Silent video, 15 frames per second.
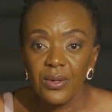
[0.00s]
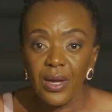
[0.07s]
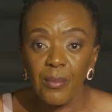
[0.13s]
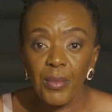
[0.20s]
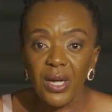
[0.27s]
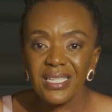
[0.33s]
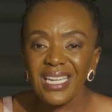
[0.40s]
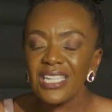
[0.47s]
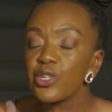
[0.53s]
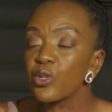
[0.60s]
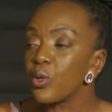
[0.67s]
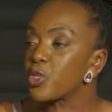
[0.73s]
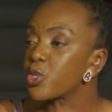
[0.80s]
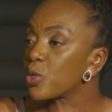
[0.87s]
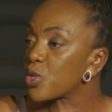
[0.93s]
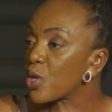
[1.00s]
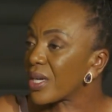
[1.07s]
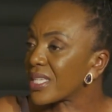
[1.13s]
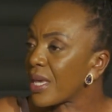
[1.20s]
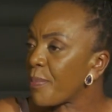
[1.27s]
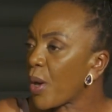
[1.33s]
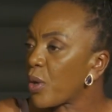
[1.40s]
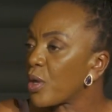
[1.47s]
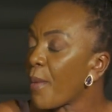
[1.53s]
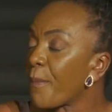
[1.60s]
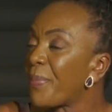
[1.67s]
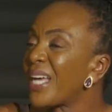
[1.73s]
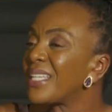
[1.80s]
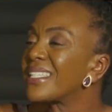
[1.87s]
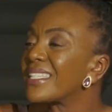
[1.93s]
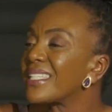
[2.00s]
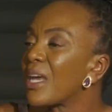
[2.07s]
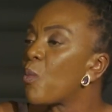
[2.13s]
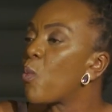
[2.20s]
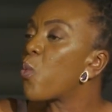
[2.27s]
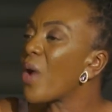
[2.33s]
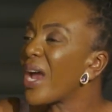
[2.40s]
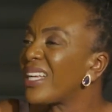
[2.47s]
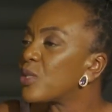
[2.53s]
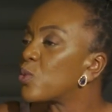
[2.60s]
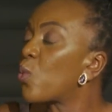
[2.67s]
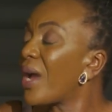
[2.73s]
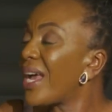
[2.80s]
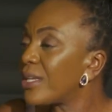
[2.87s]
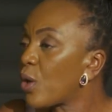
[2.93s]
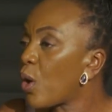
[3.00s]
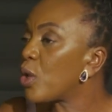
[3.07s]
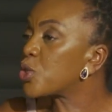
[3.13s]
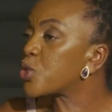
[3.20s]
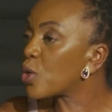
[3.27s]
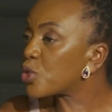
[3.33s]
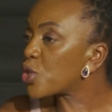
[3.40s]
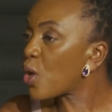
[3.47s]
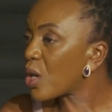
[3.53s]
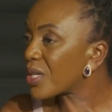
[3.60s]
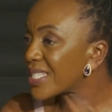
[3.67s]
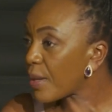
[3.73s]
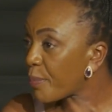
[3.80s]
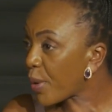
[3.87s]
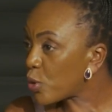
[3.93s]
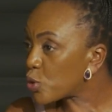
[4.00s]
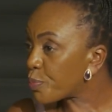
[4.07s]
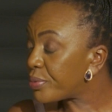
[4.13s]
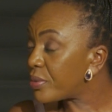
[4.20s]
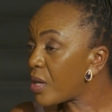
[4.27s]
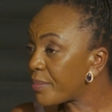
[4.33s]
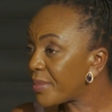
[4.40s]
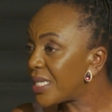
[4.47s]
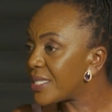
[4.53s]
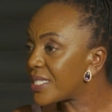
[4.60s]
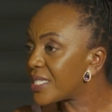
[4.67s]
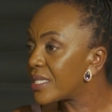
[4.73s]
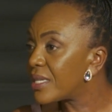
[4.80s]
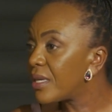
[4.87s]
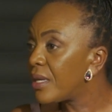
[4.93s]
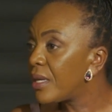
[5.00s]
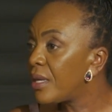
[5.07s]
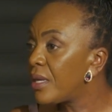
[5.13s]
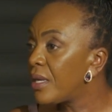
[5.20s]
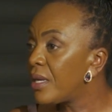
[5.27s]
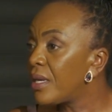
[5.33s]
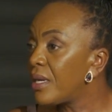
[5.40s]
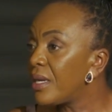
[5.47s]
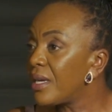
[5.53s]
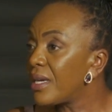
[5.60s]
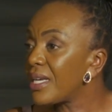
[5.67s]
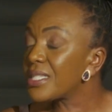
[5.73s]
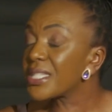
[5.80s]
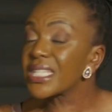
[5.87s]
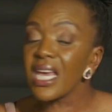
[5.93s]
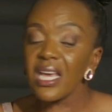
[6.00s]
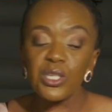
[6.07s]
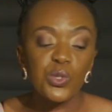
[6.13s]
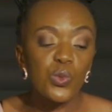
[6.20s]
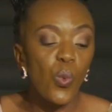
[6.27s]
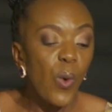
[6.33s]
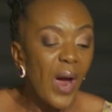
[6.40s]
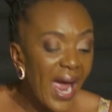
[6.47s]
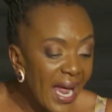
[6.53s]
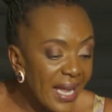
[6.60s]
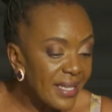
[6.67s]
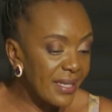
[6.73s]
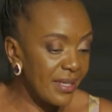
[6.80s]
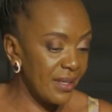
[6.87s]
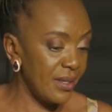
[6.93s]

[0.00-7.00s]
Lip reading: It also talks about, but the word when also talks about promise. It says when.